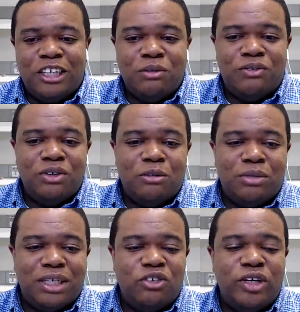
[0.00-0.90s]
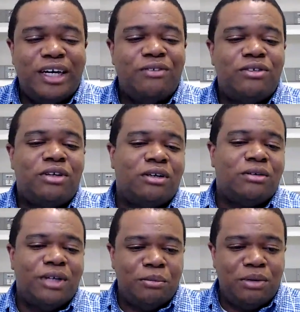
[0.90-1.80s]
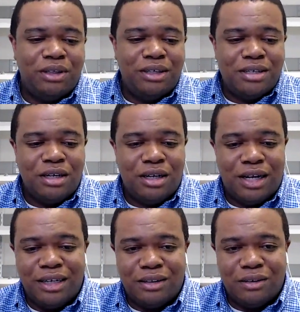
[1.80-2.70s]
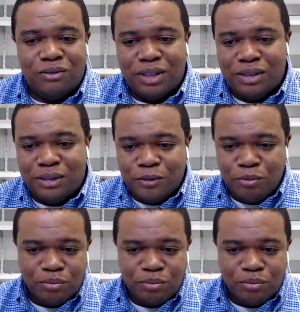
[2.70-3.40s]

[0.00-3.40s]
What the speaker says: If you don't mind, if you haven't already, please like the video.